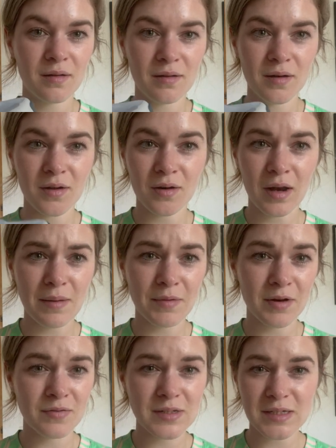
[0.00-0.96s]
Lululemon
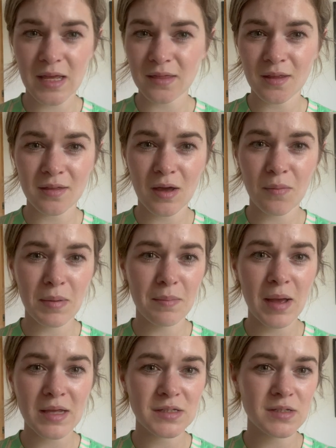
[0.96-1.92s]
have said that there'll be
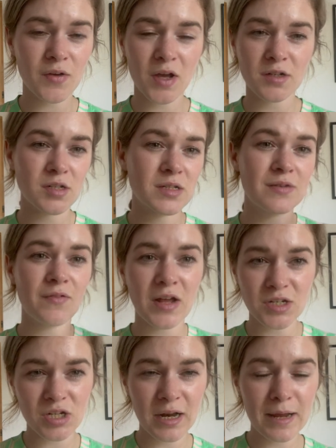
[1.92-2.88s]
men's versions
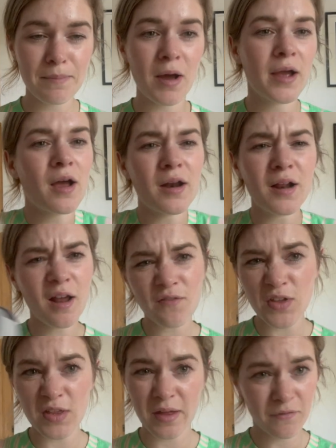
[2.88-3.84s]
eventually, but I kind of love
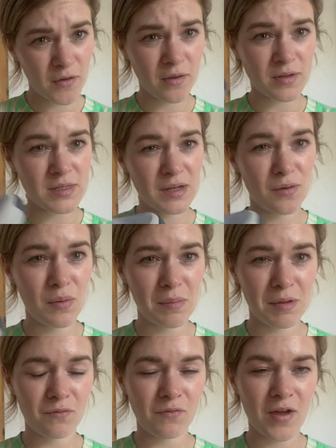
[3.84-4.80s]
that they're focusing on
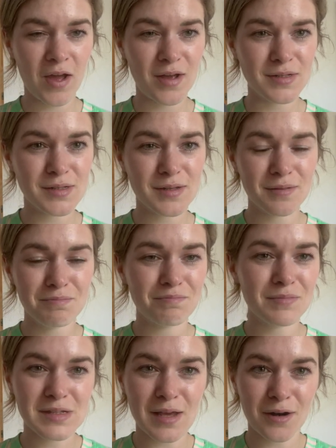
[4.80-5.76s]
women first.
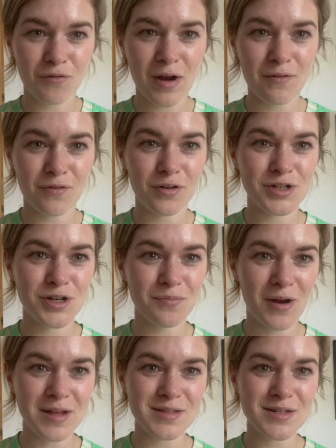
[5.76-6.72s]
It's kind of rare for a shoe
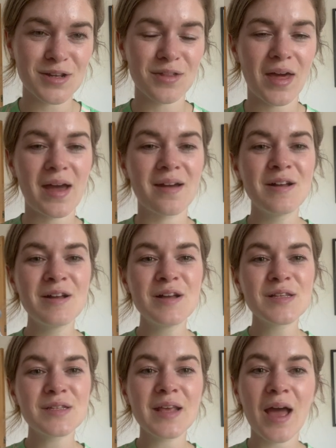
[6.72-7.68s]
brand to do that.
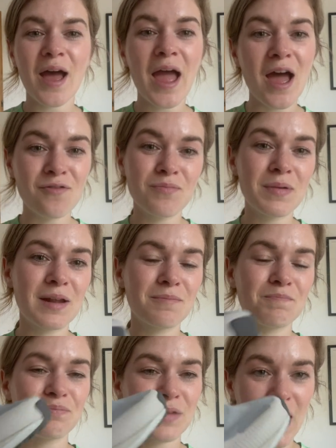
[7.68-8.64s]
So yeah, I have
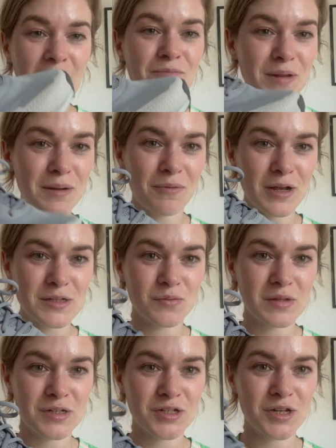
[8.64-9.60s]
been impressed with
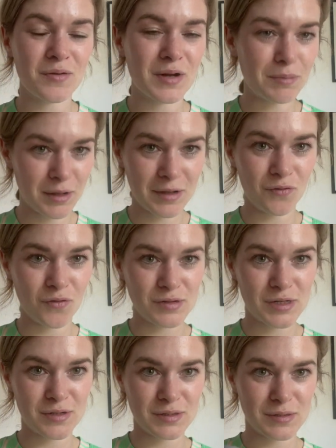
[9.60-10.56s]
this shoe, and I'm looking forward
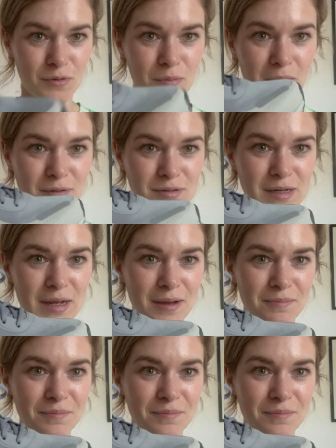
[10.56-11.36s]
to doing some more miles in it.